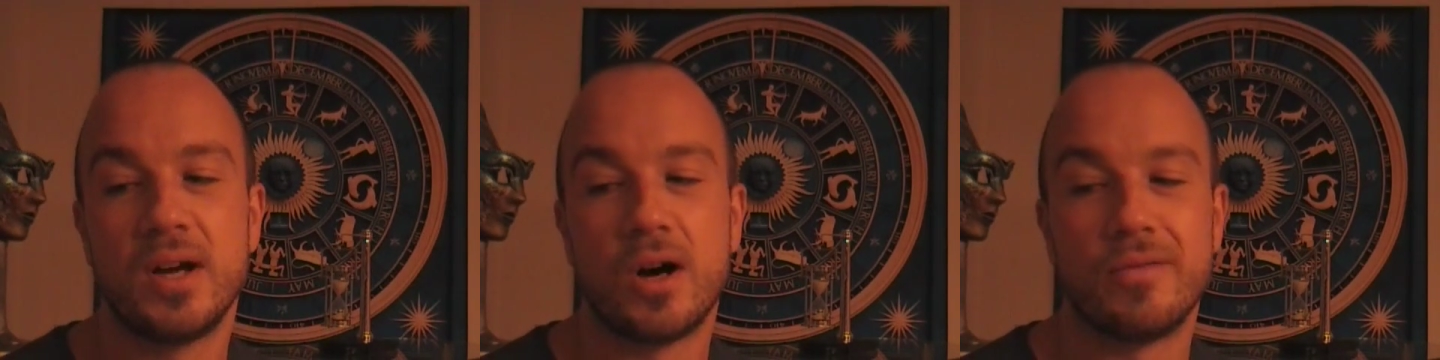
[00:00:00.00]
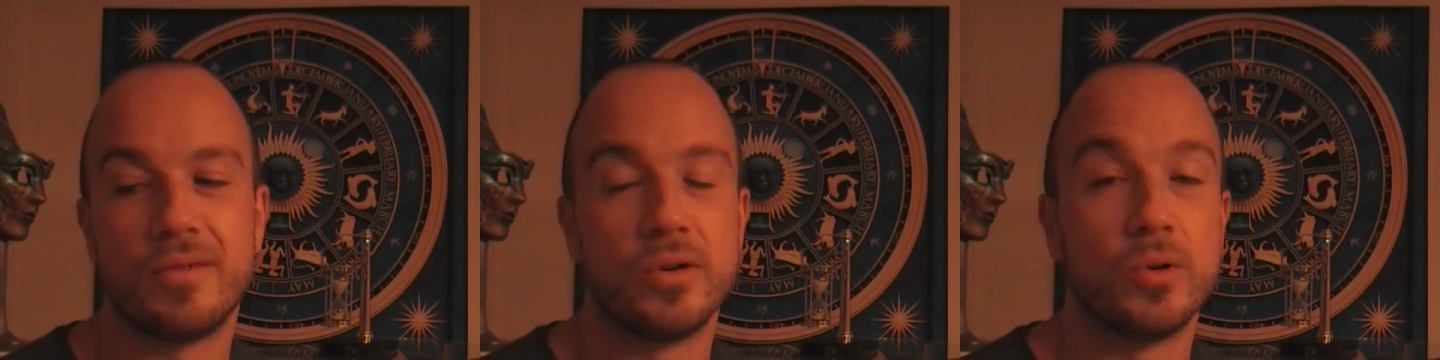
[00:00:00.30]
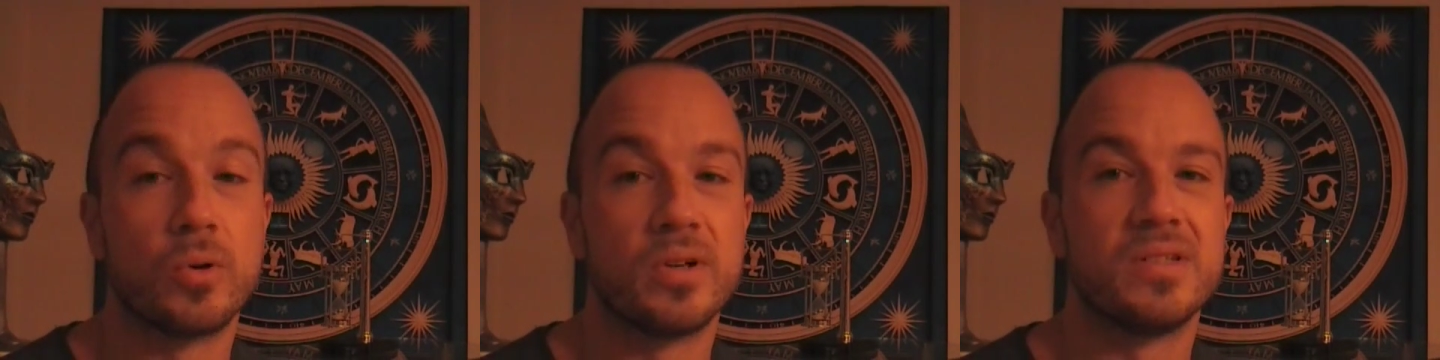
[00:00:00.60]
of an
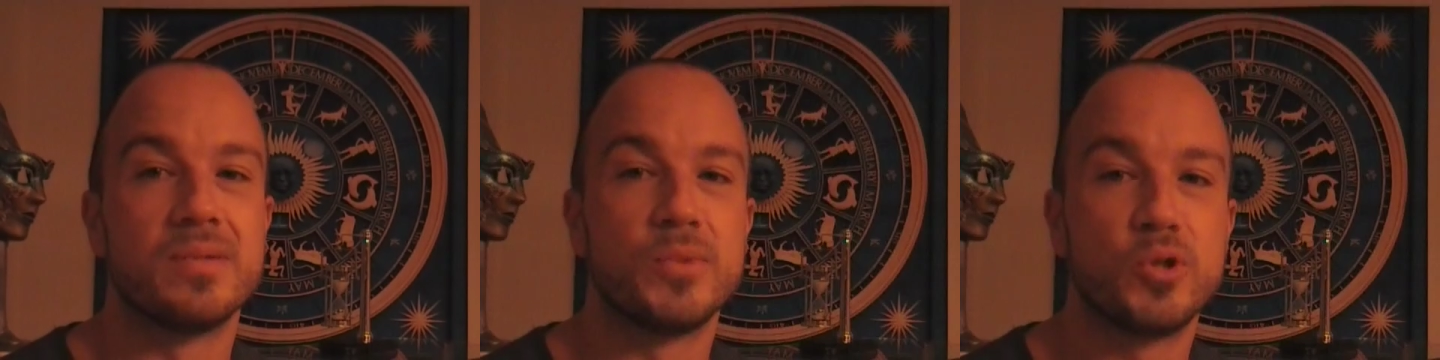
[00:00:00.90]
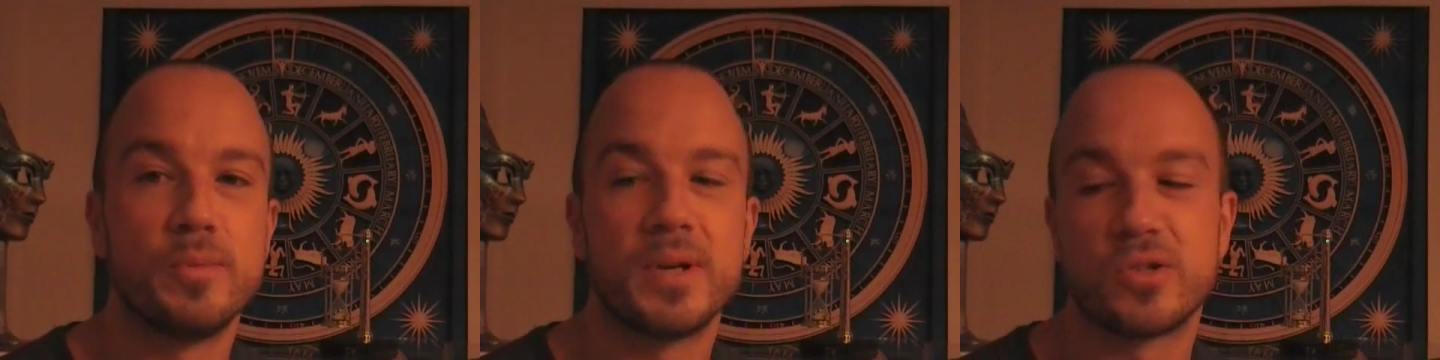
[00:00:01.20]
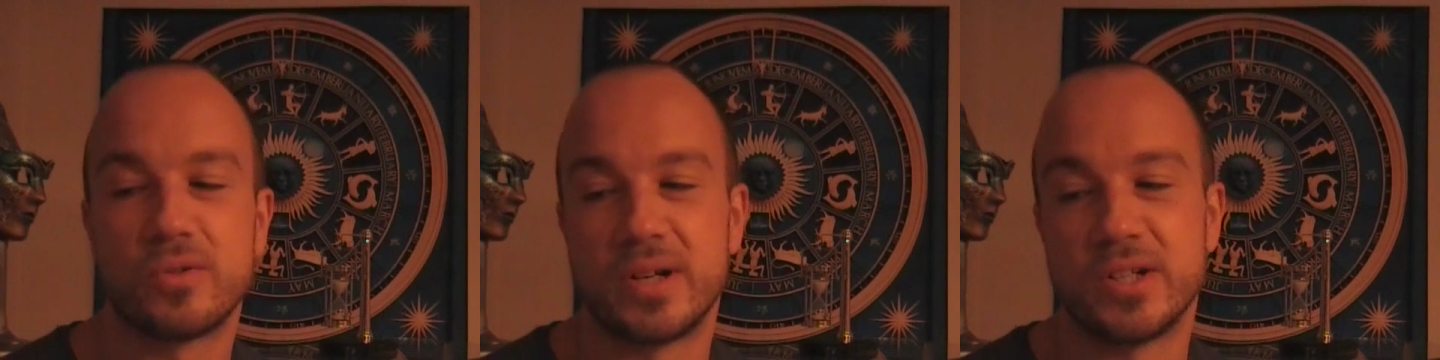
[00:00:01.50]
organism to
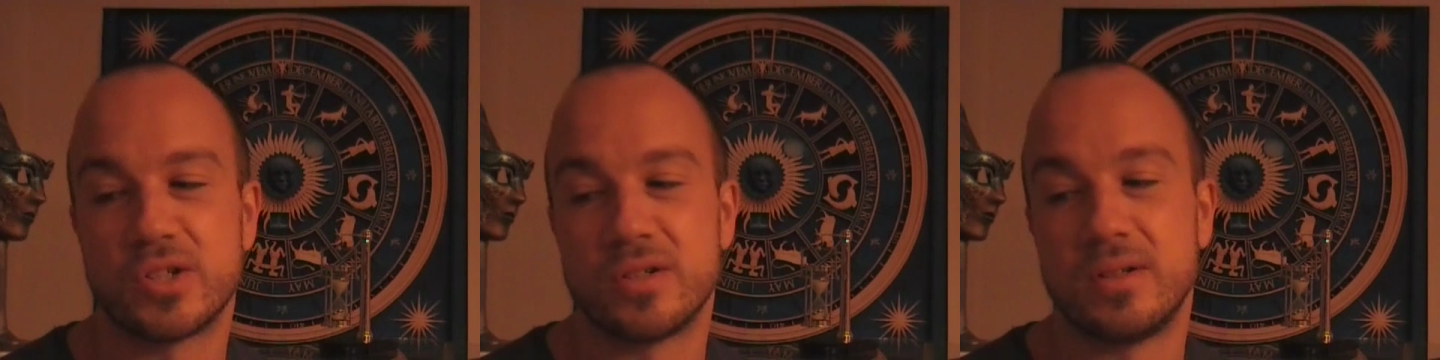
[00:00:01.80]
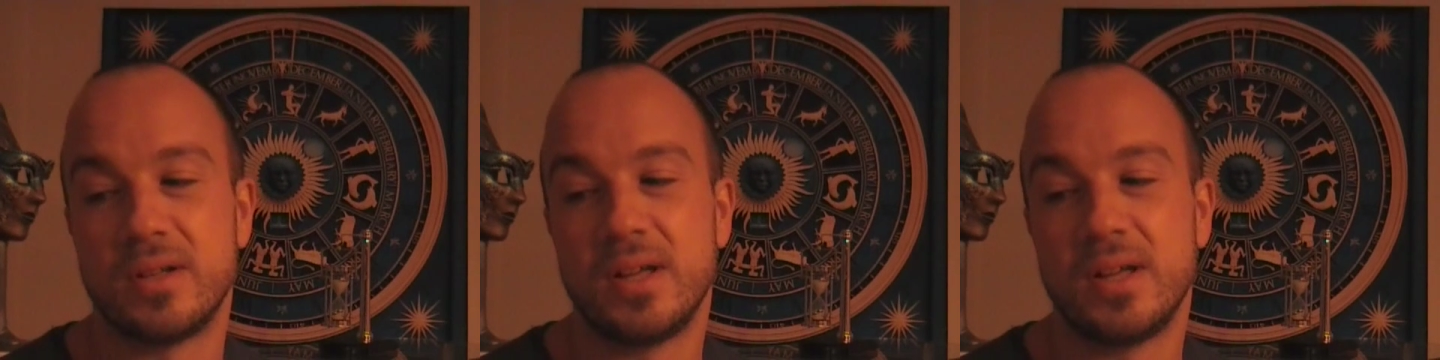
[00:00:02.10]
maturation